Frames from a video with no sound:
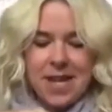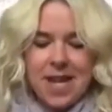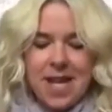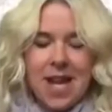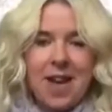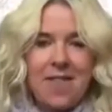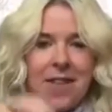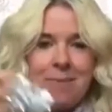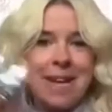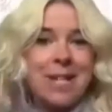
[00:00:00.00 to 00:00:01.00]
I've then
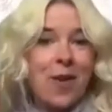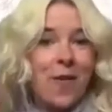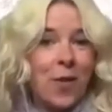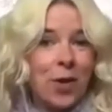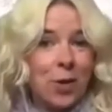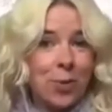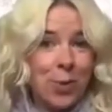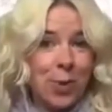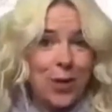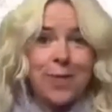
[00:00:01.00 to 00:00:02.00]
made a foil
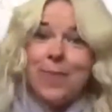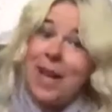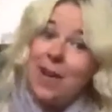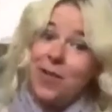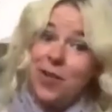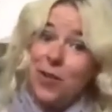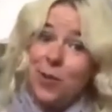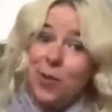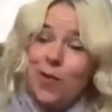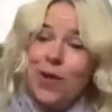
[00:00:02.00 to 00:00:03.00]
ball out of just normal
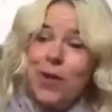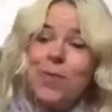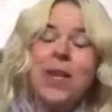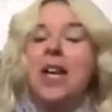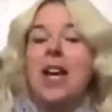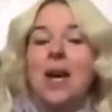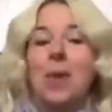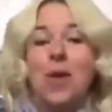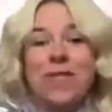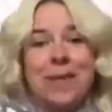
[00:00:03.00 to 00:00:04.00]
foil.
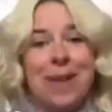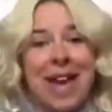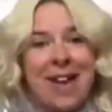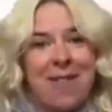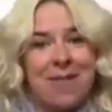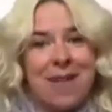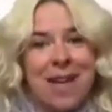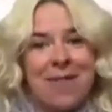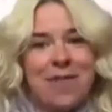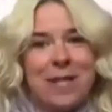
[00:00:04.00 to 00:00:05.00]
Obviously be
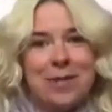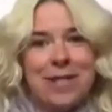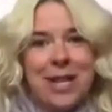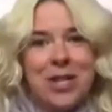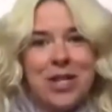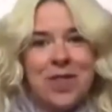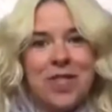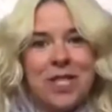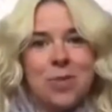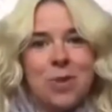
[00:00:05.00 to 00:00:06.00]
careful of little gnashes for
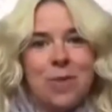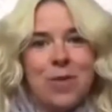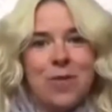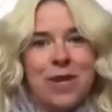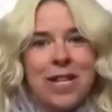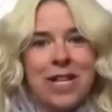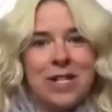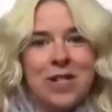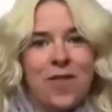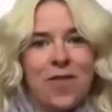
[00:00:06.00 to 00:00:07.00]
this one, but really good
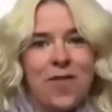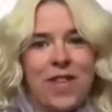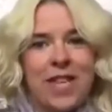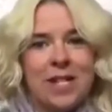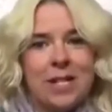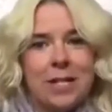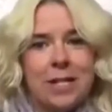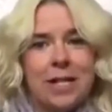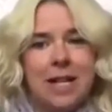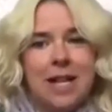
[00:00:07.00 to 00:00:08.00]
to feel,
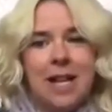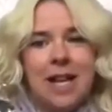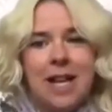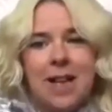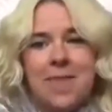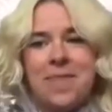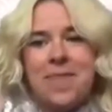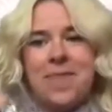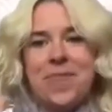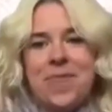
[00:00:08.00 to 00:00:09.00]
and
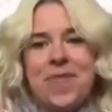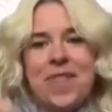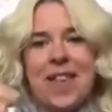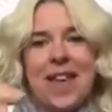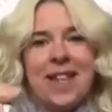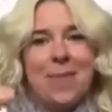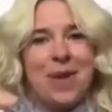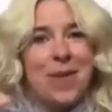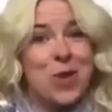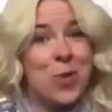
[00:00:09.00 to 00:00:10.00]
a bit
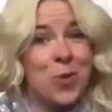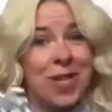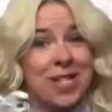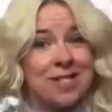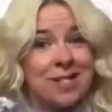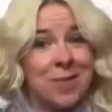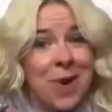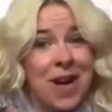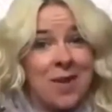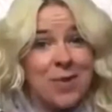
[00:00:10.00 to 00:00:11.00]
of a noise as
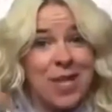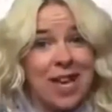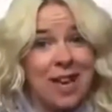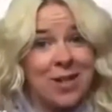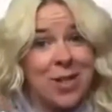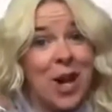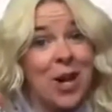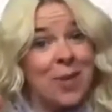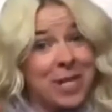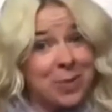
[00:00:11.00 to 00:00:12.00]
well. Take our time
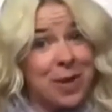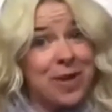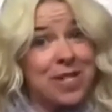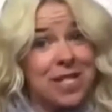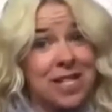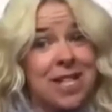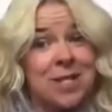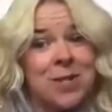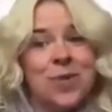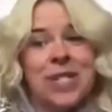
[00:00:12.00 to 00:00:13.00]
experiencing that
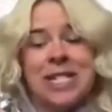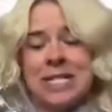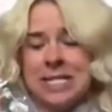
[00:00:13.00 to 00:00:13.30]
noise.